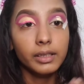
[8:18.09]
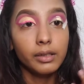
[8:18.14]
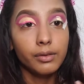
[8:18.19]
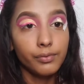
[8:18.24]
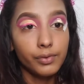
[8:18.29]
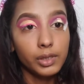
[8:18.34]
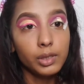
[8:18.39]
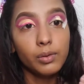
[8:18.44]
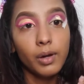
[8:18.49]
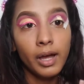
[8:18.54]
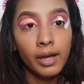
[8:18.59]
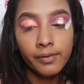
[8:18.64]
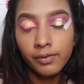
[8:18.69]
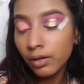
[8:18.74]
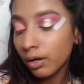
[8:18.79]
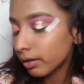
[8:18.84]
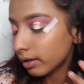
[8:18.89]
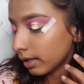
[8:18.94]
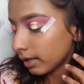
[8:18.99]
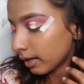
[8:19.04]
If you have
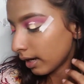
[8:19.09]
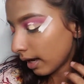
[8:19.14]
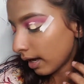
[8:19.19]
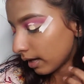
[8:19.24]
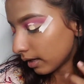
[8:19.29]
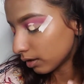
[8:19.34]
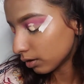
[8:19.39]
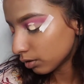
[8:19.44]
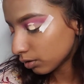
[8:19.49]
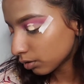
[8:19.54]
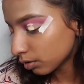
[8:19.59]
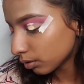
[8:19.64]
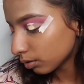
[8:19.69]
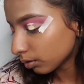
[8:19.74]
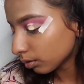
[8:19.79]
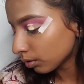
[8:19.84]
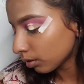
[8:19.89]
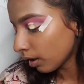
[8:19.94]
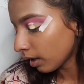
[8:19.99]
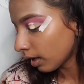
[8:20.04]
hooded eyes
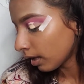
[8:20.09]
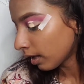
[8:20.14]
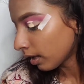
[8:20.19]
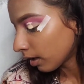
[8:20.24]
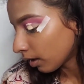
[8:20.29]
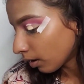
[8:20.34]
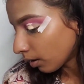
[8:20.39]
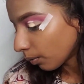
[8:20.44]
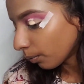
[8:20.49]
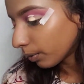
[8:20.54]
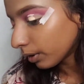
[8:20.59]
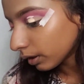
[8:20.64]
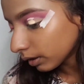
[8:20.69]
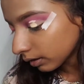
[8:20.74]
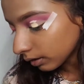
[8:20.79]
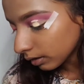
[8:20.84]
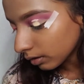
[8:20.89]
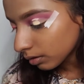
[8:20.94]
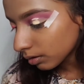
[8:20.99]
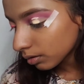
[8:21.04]
too, what you
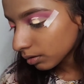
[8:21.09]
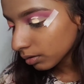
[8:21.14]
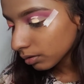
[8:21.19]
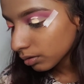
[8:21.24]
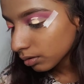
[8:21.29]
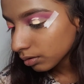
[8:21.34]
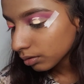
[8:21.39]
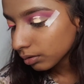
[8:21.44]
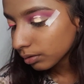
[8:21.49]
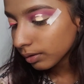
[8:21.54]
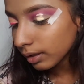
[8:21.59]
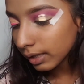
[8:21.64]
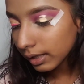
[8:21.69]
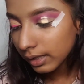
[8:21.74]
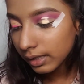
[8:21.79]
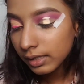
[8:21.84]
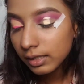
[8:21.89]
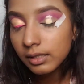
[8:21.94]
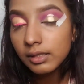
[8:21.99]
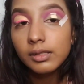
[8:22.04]
need to do
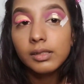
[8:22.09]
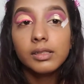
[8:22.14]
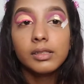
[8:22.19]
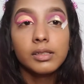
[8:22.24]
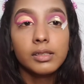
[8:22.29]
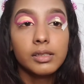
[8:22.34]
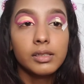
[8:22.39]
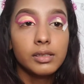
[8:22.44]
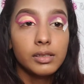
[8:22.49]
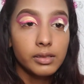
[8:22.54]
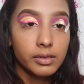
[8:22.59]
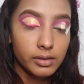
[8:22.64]
is